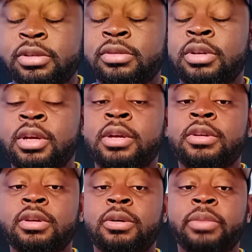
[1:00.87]
you,
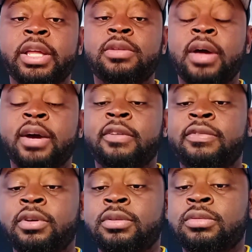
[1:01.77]
you know, make you act a
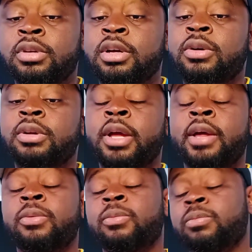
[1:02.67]
fool.
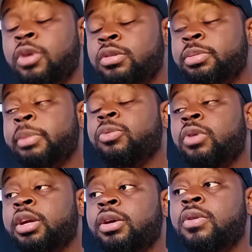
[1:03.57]
And most people
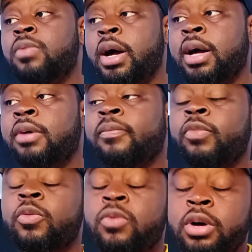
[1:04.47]
want to know why.
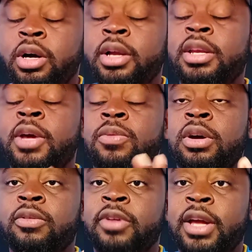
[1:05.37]
One, they
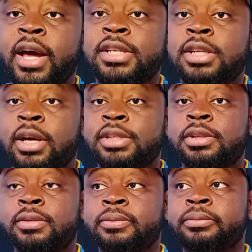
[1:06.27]
want a reaction at
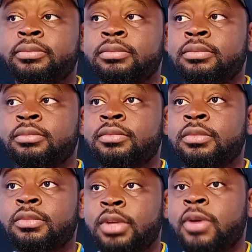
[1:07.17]
you.
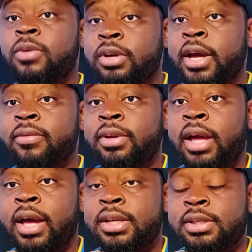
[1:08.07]
They want that
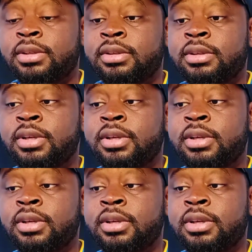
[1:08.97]
reaction.